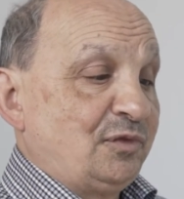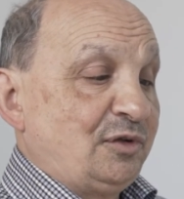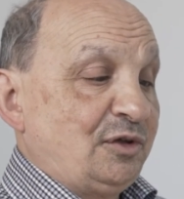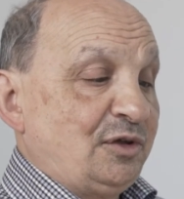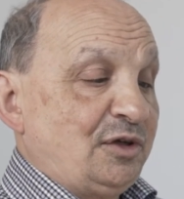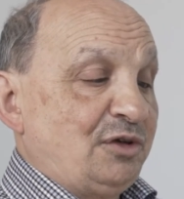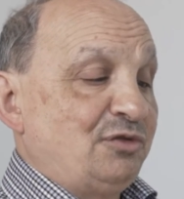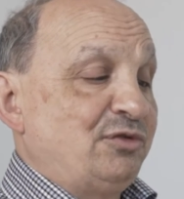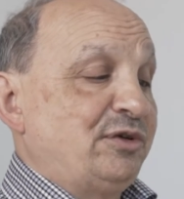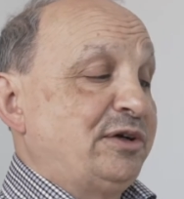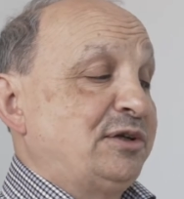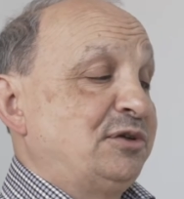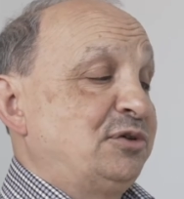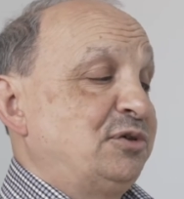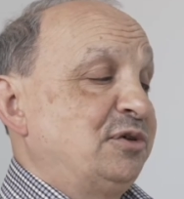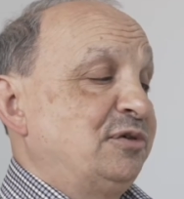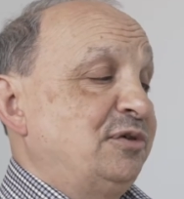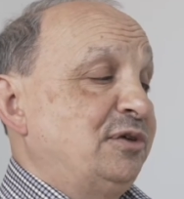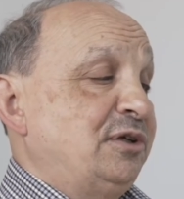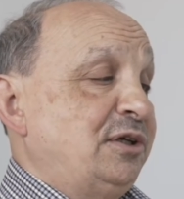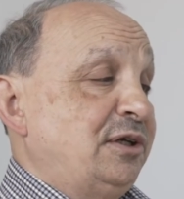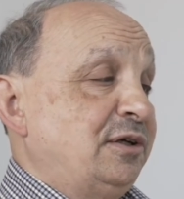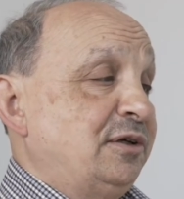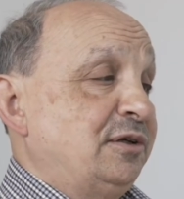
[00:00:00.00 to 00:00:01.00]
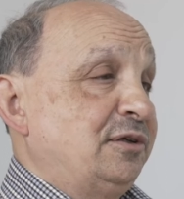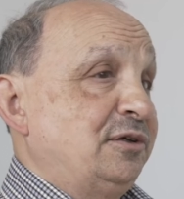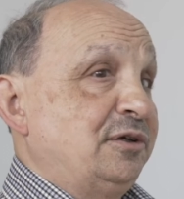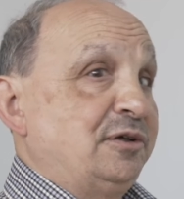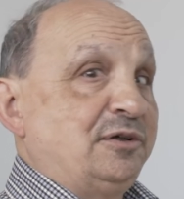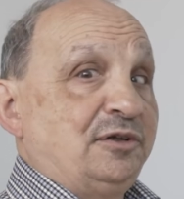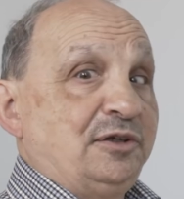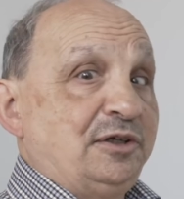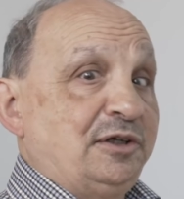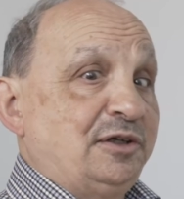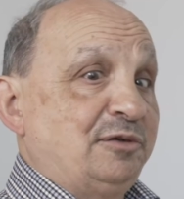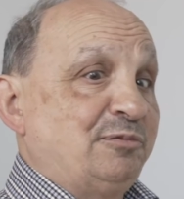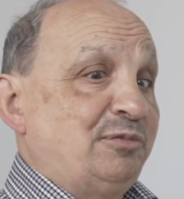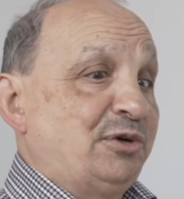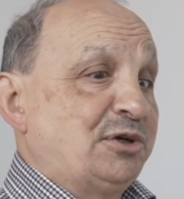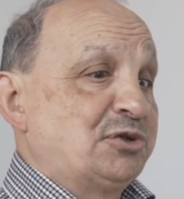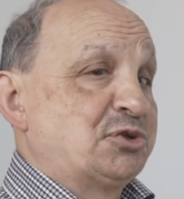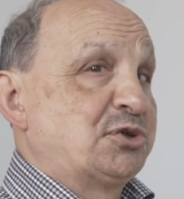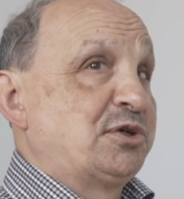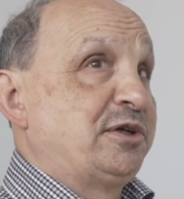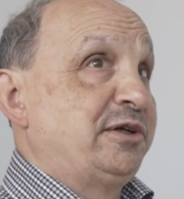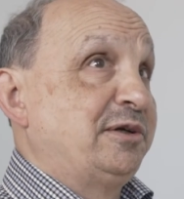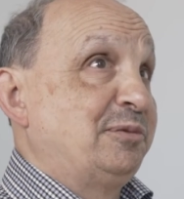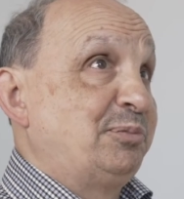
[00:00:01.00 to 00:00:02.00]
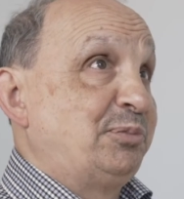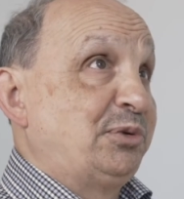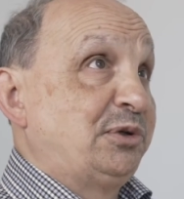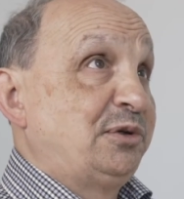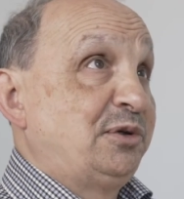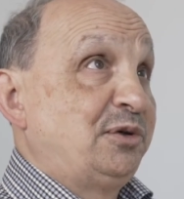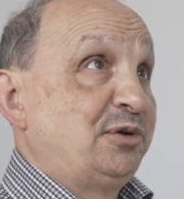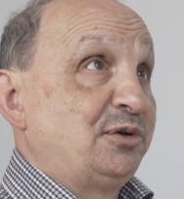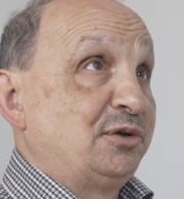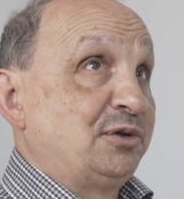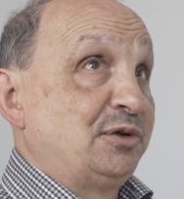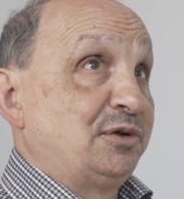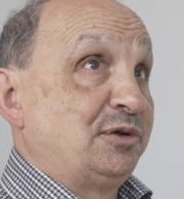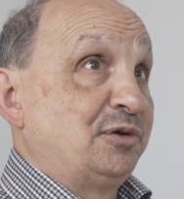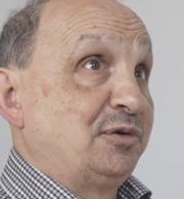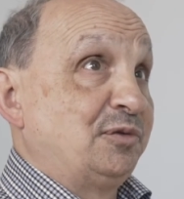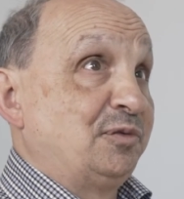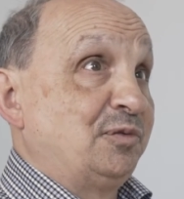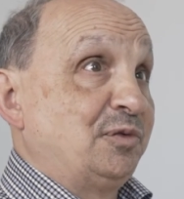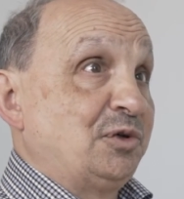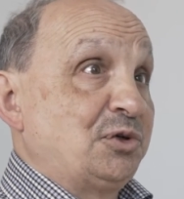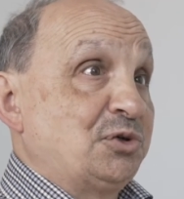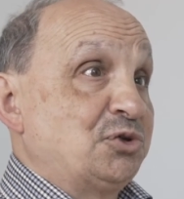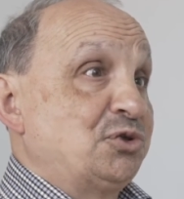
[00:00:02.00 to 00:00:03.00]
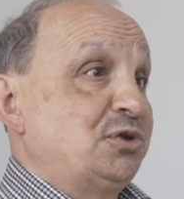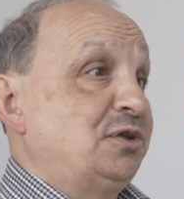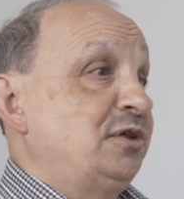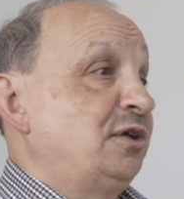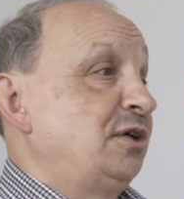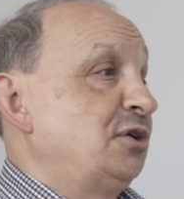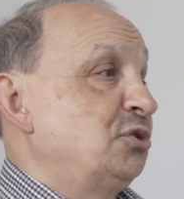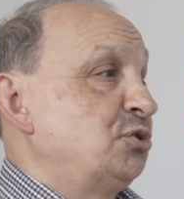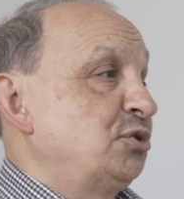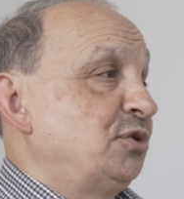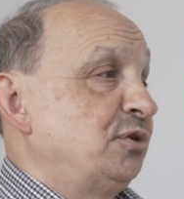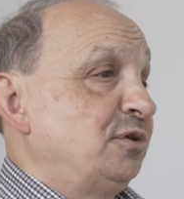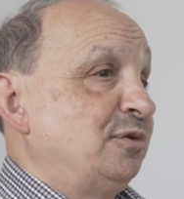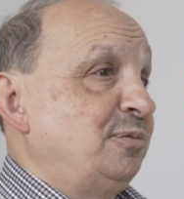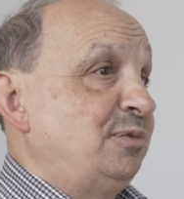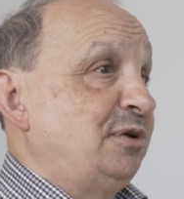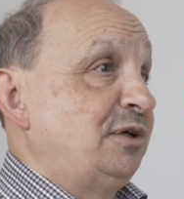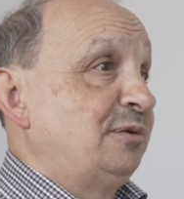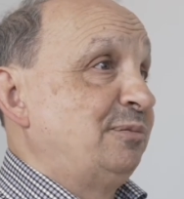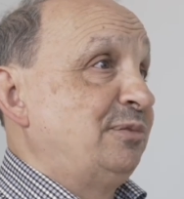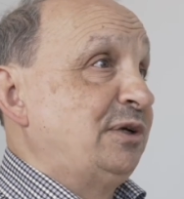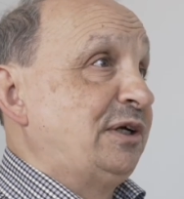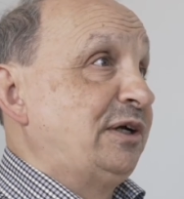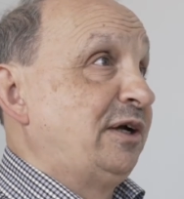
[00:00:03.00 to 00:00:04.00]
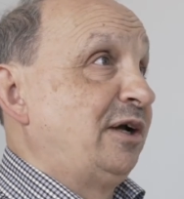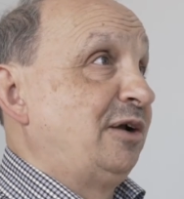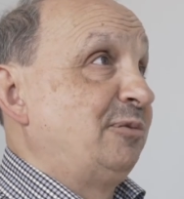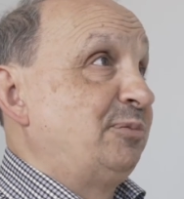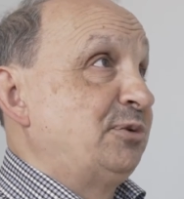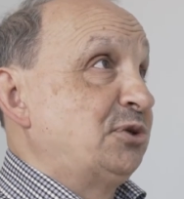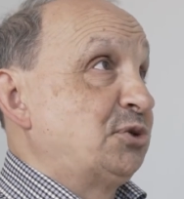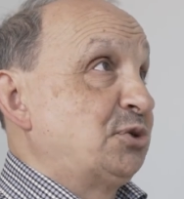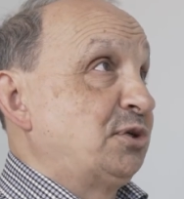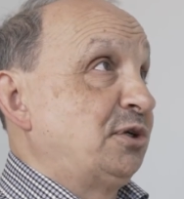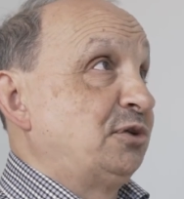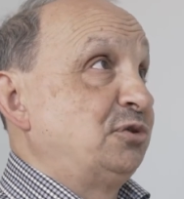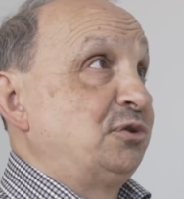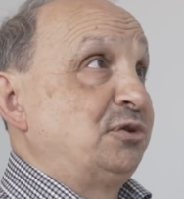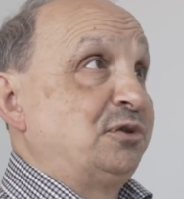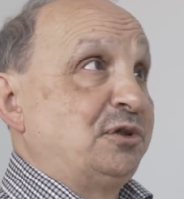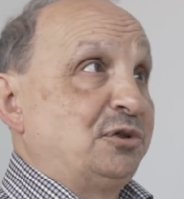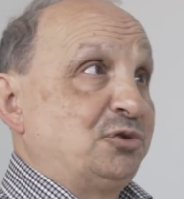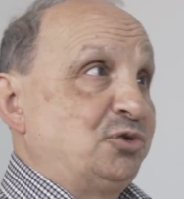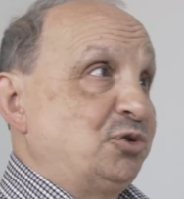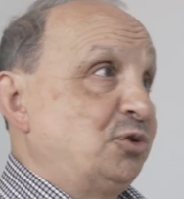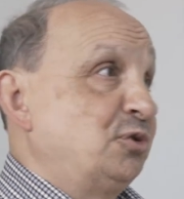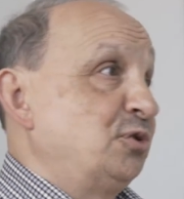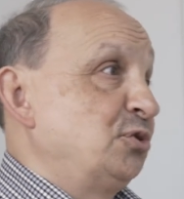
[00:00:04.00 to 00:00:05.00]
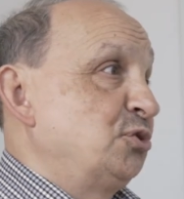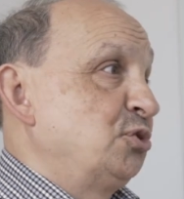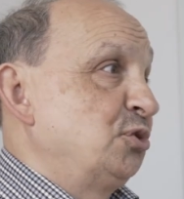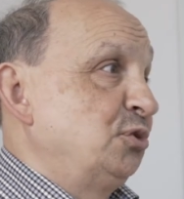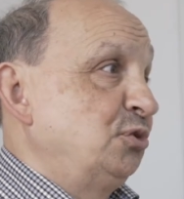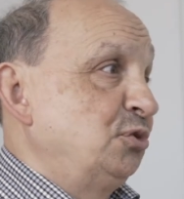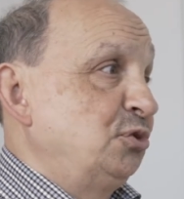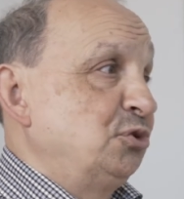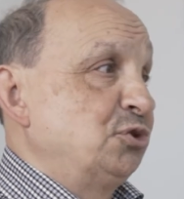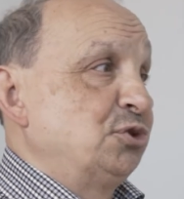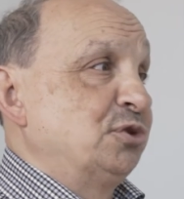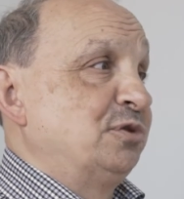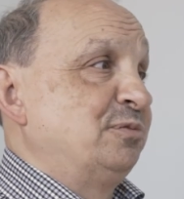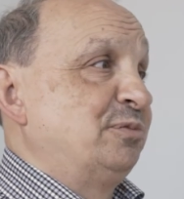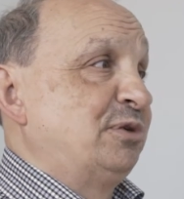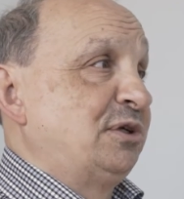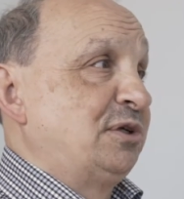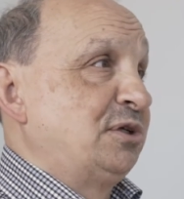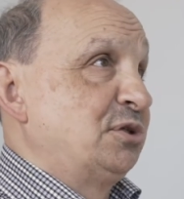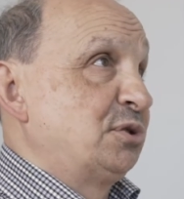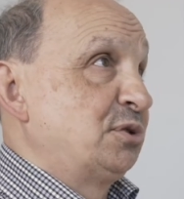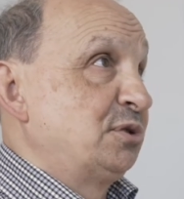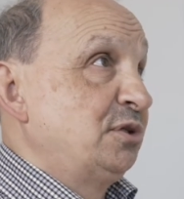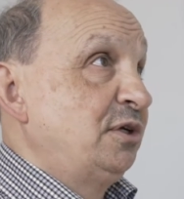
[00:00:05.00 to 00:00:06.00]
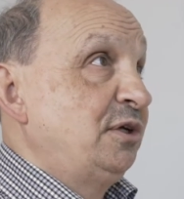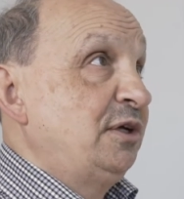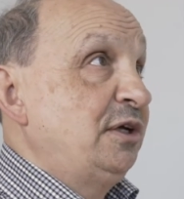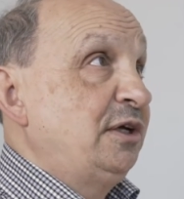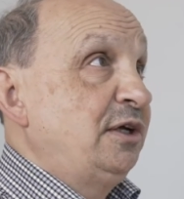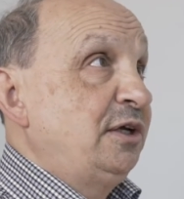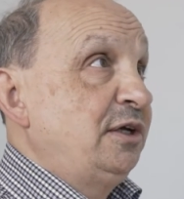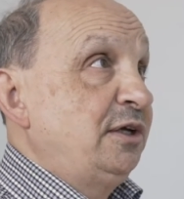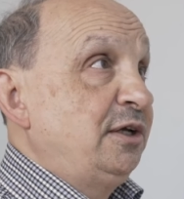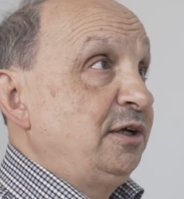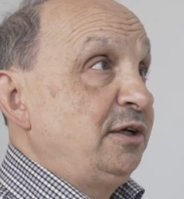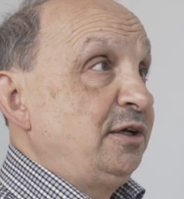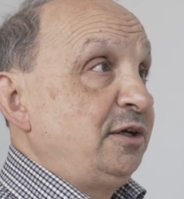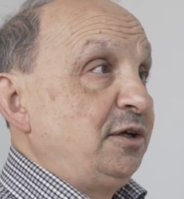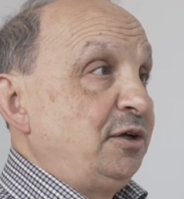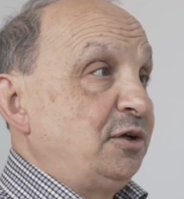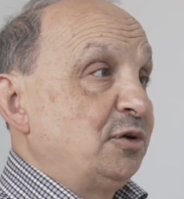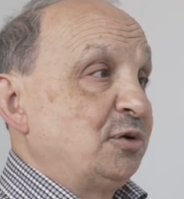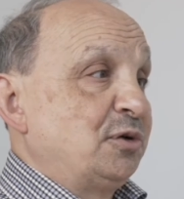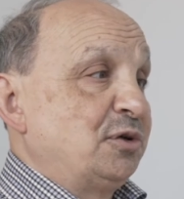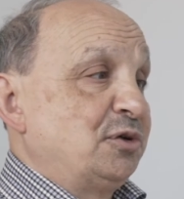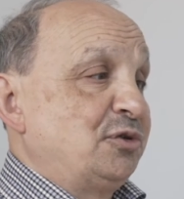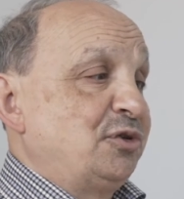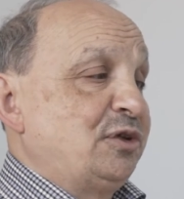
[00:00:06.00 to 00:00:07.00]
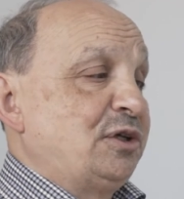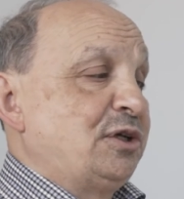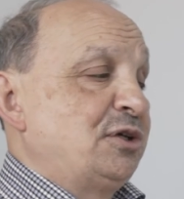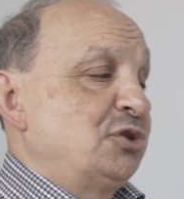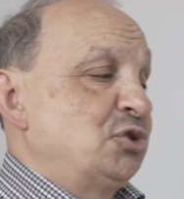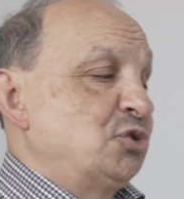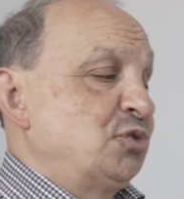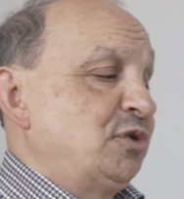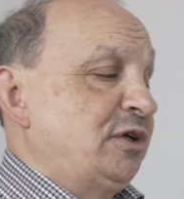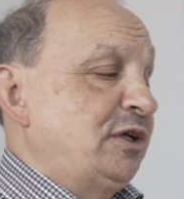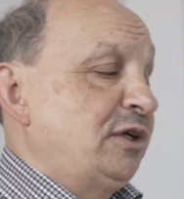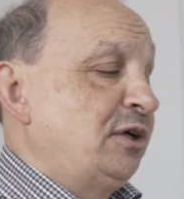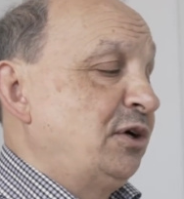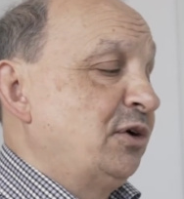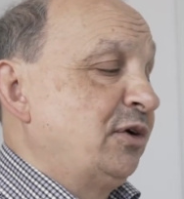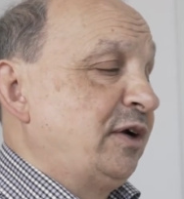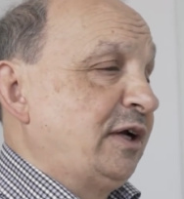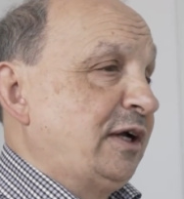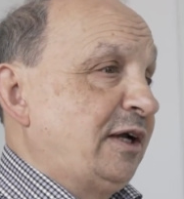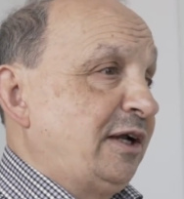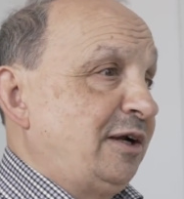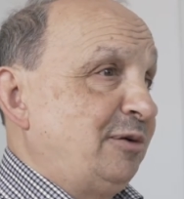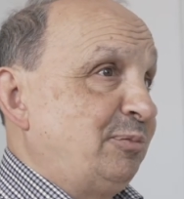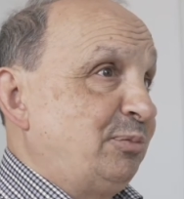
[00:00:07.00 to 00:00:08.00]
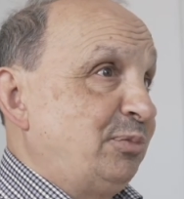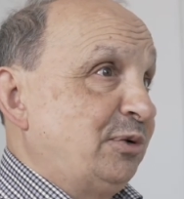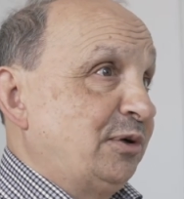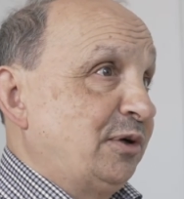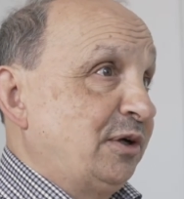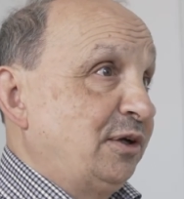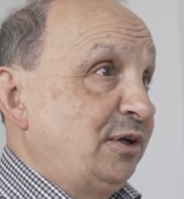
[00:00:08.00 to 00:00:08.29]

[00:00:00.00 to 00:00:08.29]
event of the BuzzClip because I think it's going to be a big help. It's not a total solution, but I think it's really going to help.